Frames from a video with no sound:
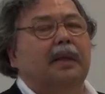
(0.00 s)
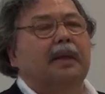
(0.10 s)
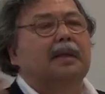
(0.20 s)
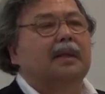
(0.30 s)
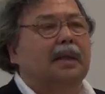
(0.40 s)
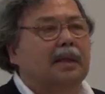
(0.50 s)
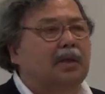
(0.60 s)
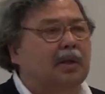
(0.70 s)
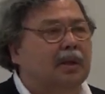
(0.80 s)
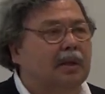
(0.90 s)

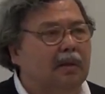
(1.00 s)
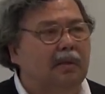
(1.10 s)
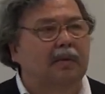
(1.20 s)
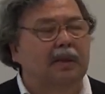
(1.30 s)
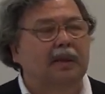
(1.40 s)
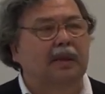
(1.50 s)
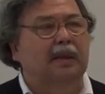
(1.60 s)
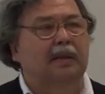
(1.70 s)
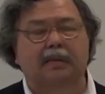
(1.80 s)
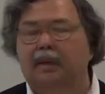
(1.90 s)
extension of this
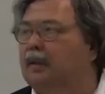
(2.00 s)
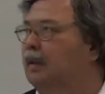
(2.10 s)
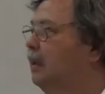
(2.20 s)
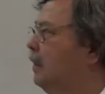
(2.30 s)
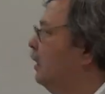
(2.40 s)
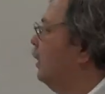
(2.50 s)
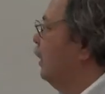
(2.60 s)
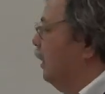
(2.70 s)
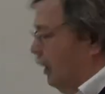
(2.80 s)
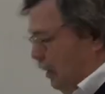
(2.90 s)
kind of technique,
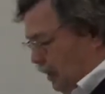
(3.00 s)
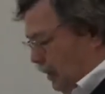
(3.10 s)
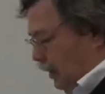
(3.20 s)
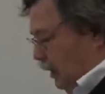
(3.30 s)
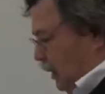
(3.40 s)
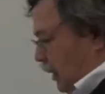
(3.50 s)
and